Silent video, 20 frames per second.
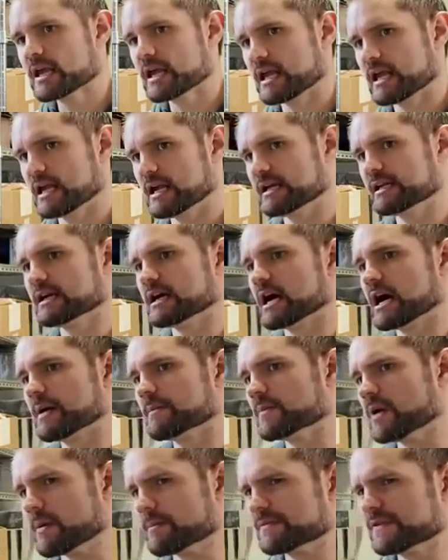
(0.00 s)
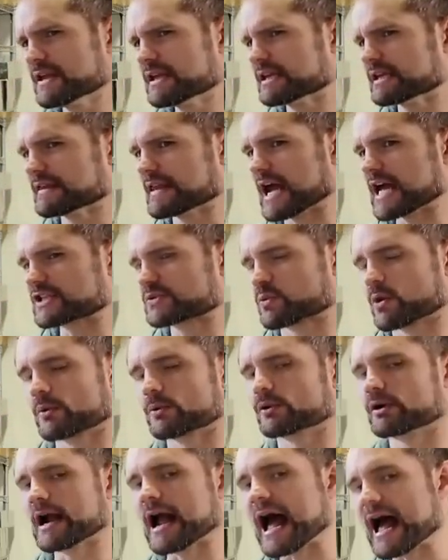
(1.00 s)
And I'm thinking that's where
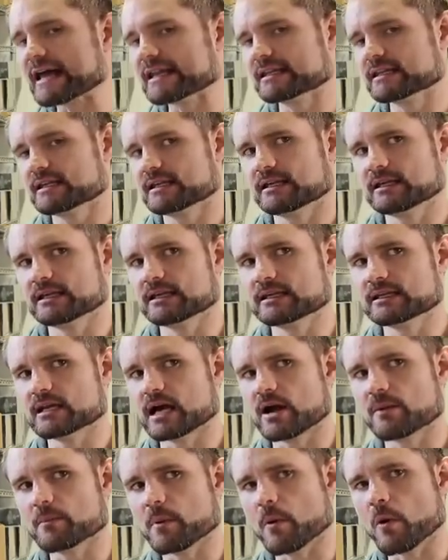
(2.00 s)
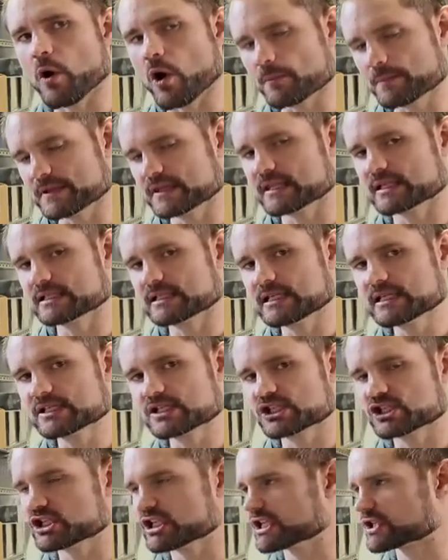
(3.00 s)
we're at, and I'm hoping that
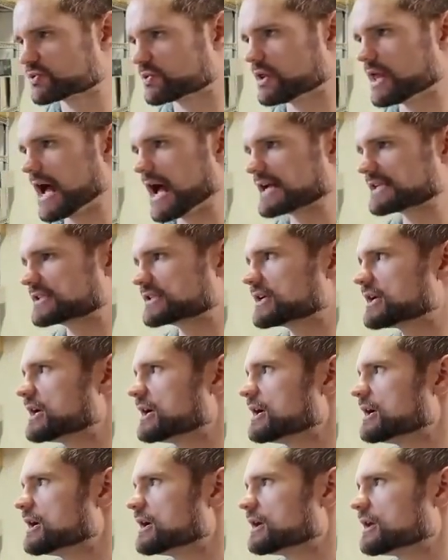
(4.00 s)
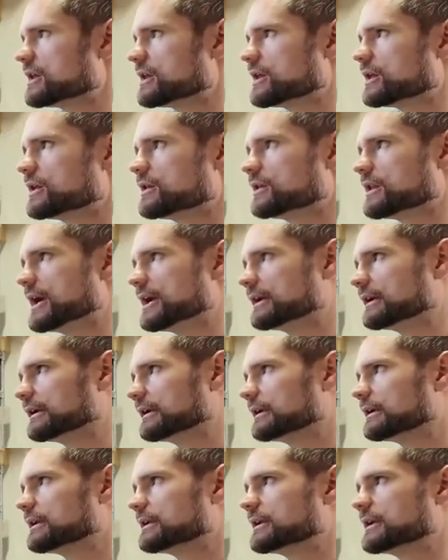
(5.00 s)
TCGs will last, like,
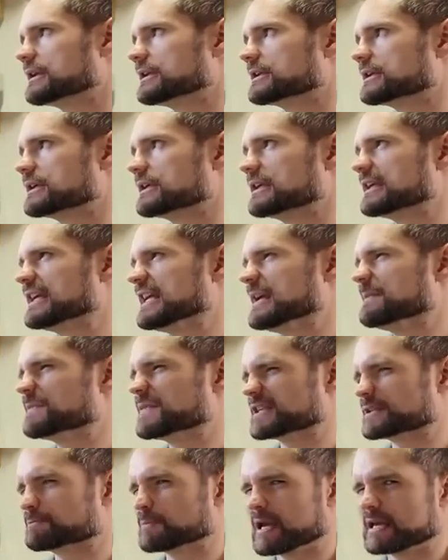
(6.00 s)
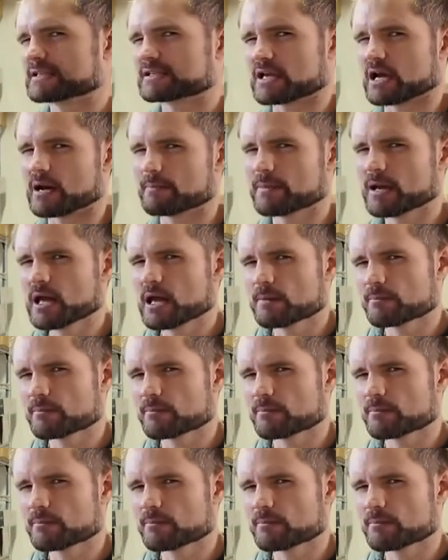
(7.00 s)
can keep this pace up.